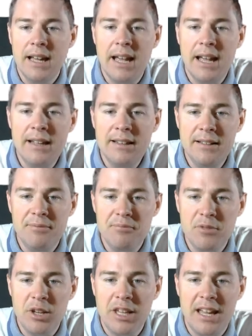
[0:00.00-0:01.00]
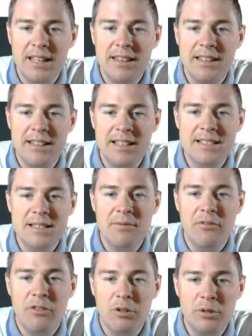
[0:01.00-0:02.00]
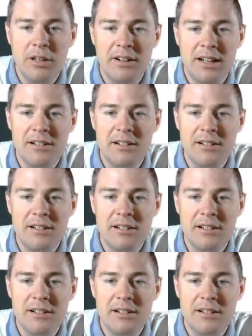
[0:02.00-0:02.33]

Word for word: And Again, this folder